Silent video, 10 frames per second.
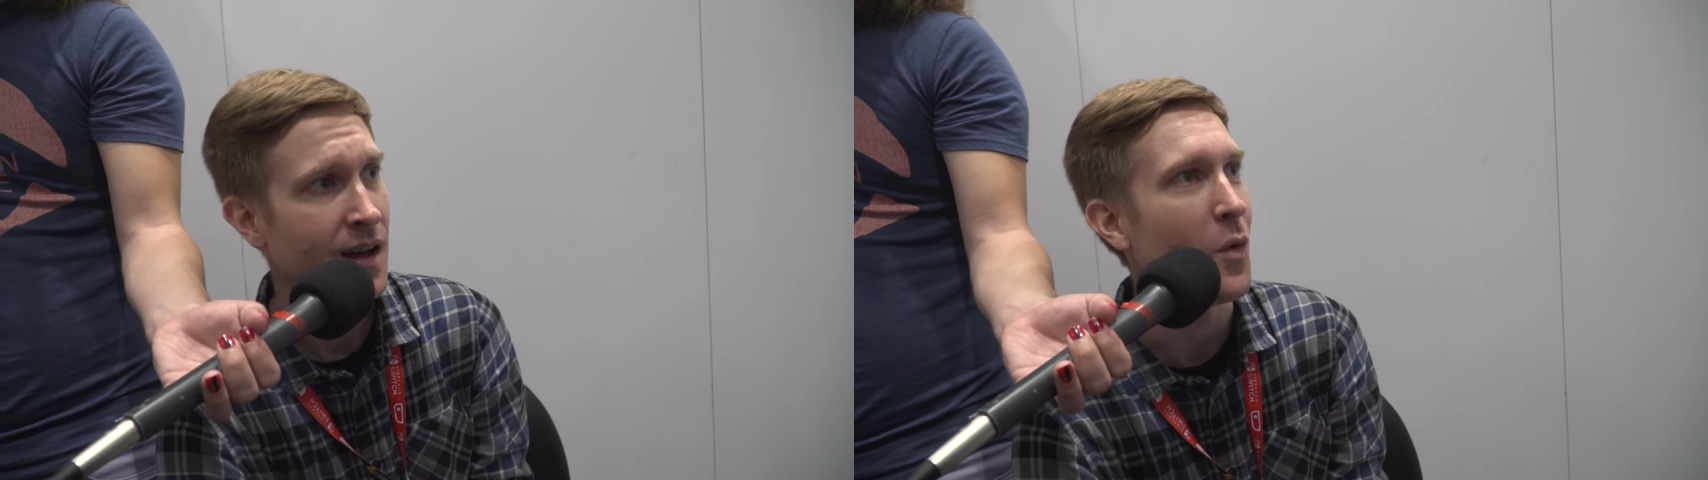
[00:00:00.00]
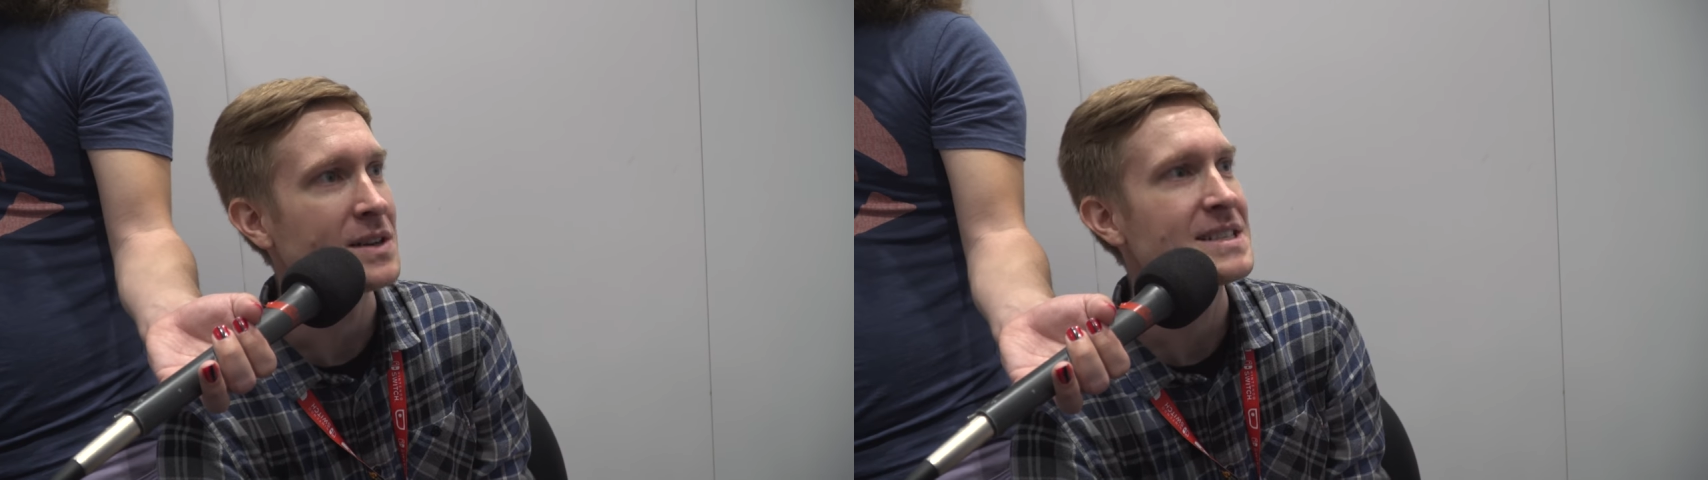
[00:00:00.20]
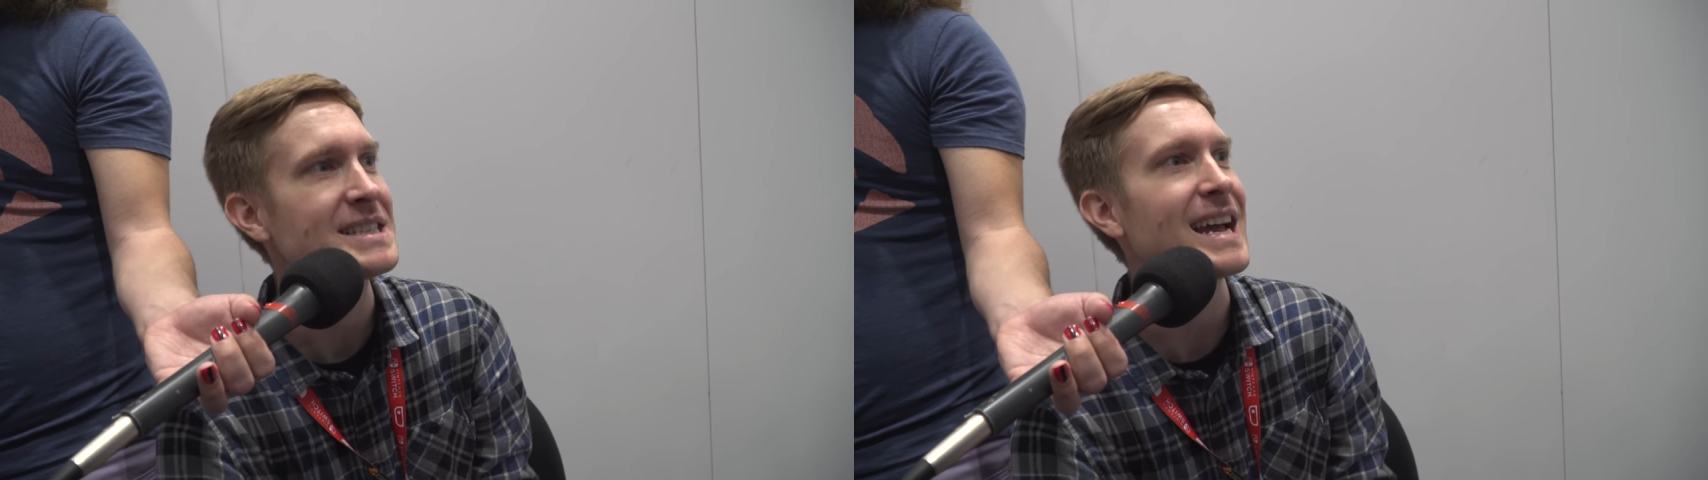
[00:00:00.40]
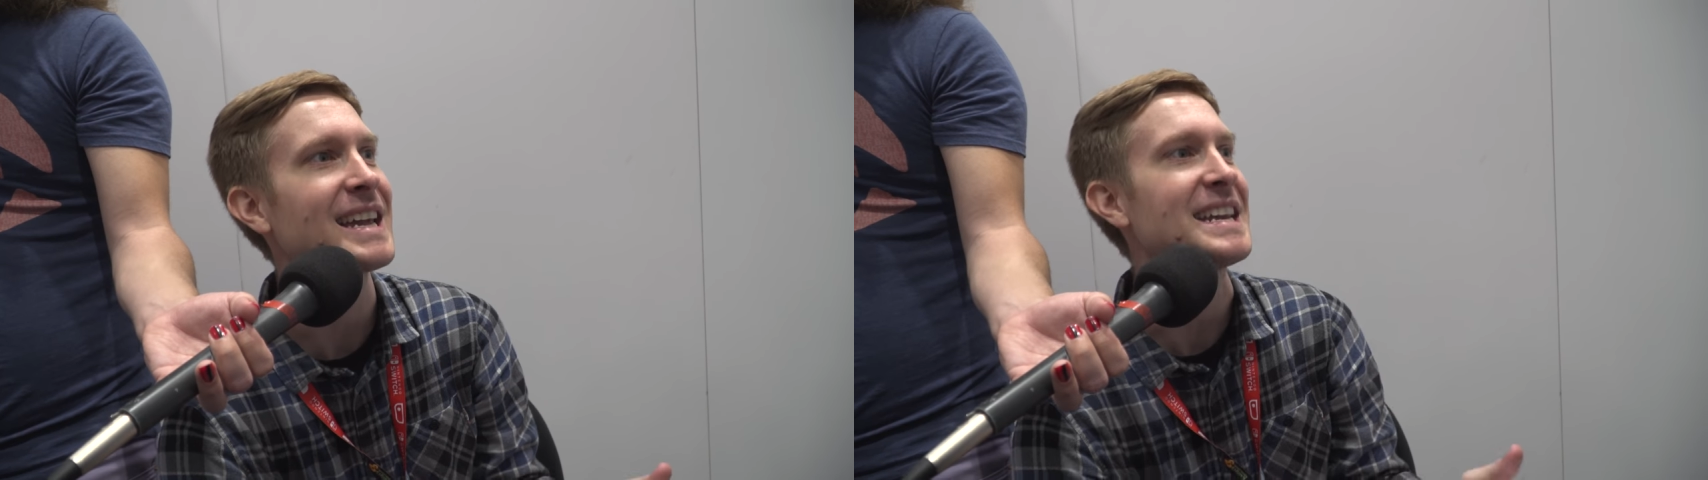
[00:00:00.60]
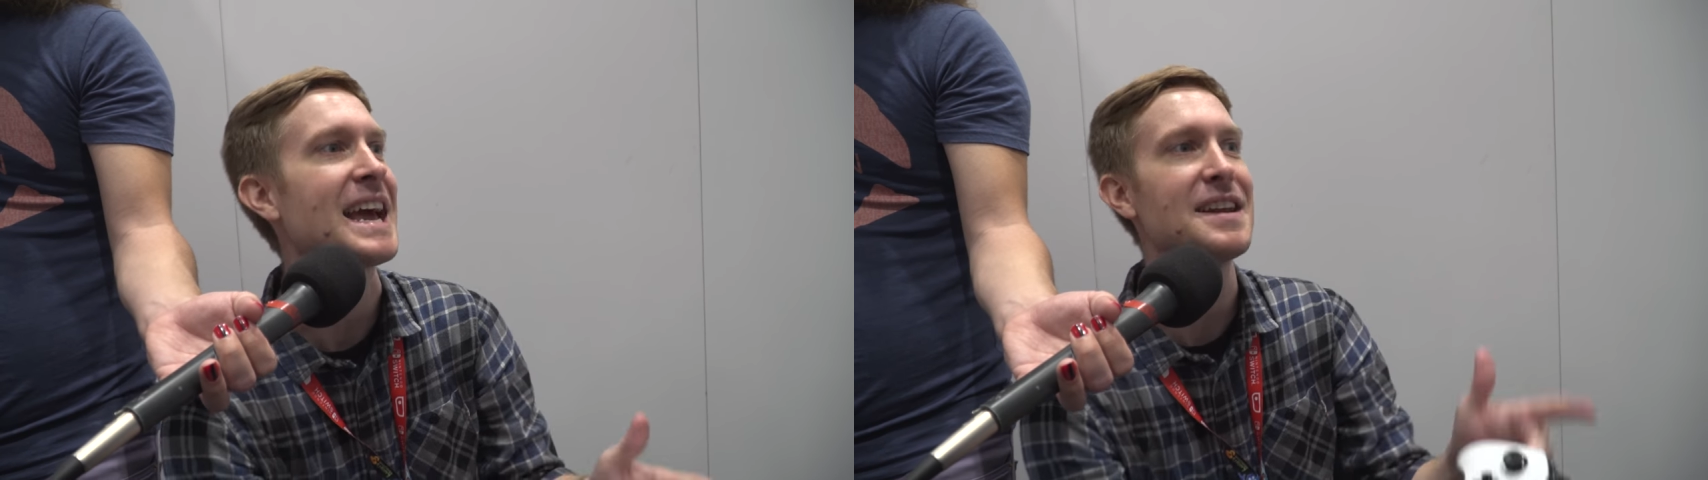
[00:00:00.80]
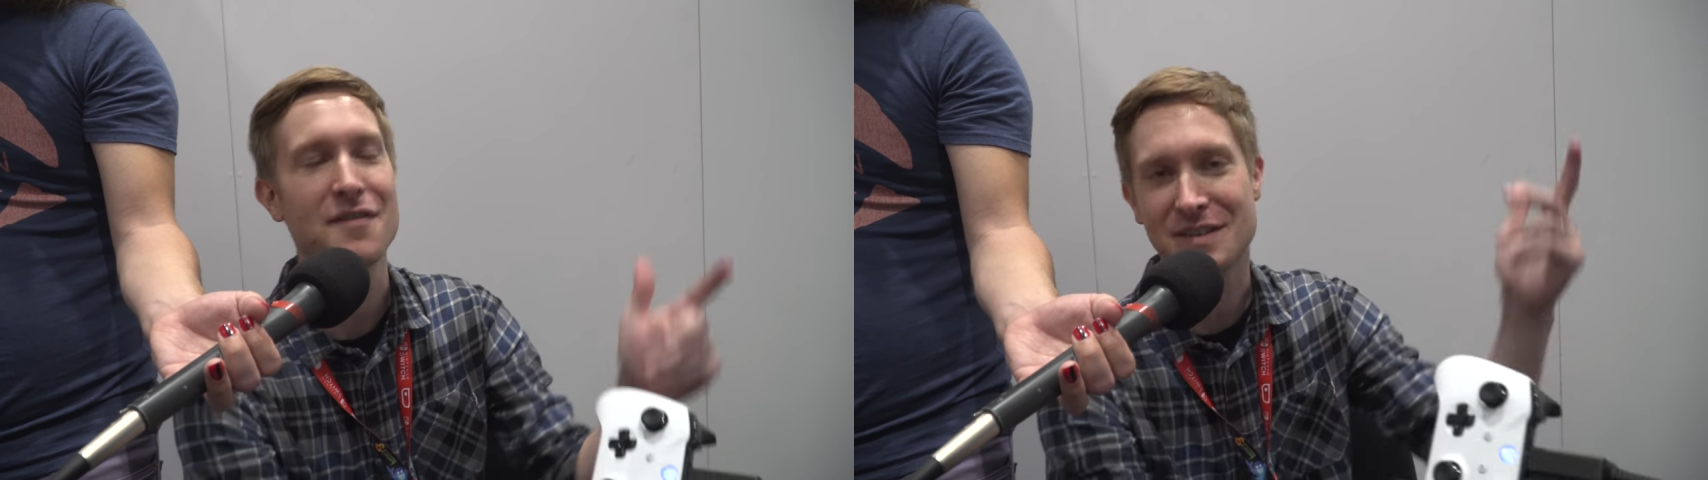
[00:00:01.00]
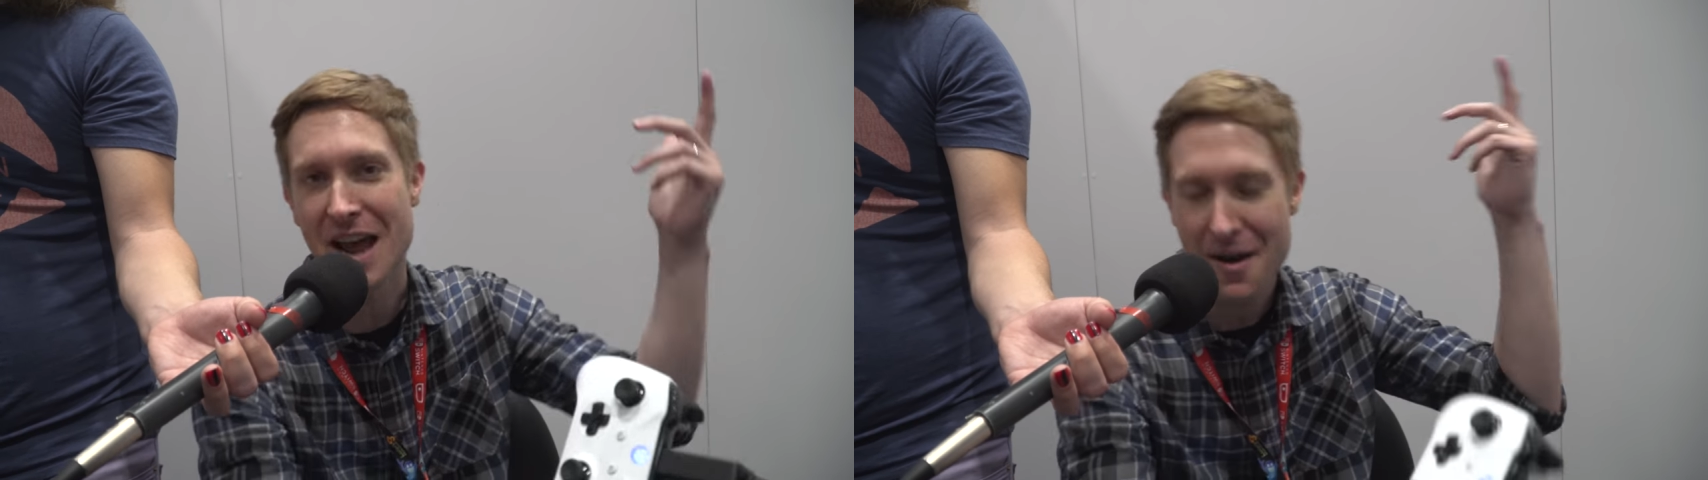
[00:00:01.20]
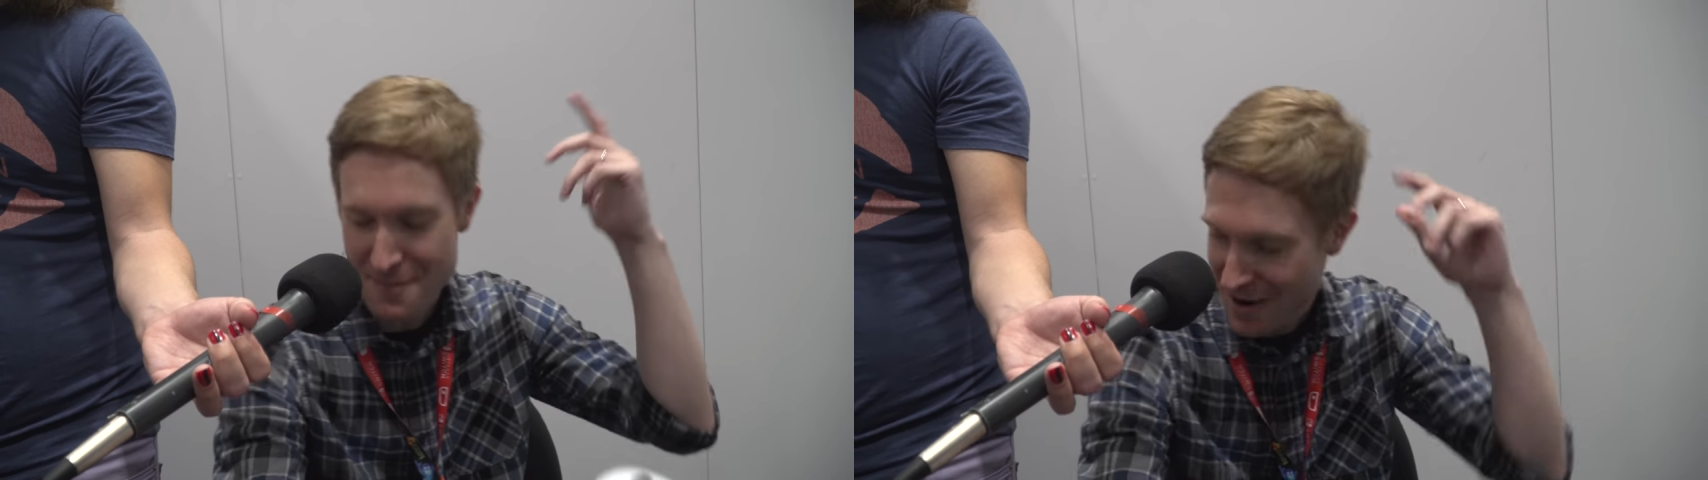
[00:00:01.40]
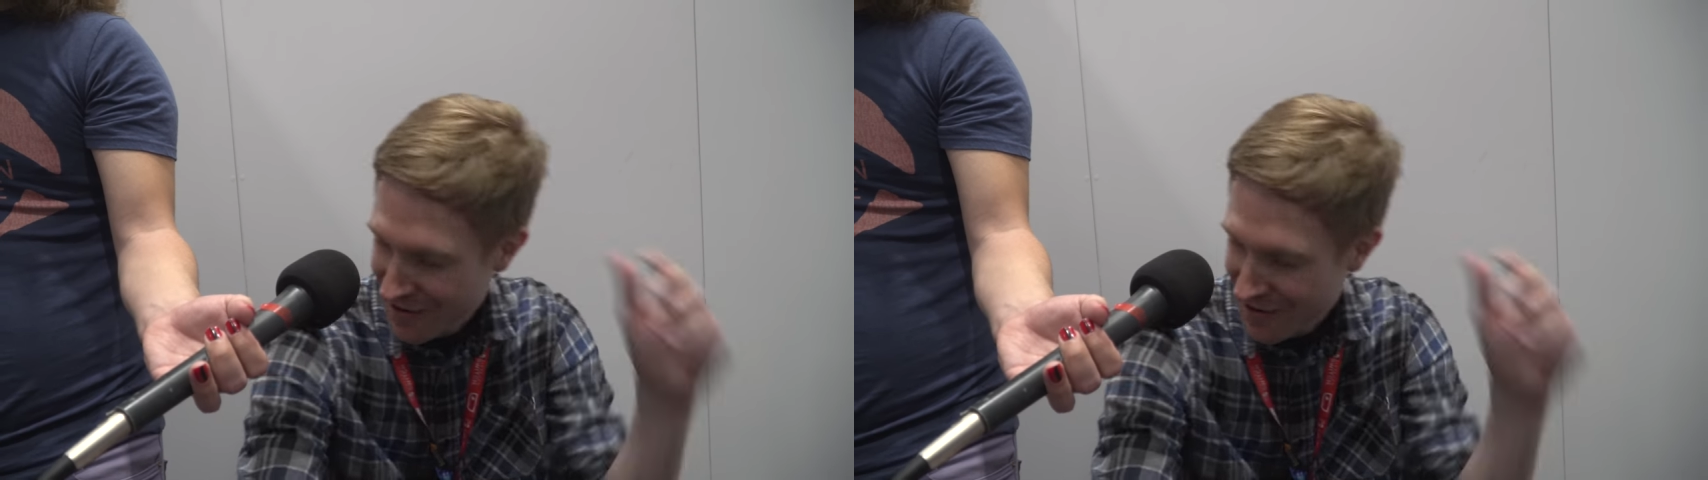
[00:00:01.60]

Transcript: One second, end of demo.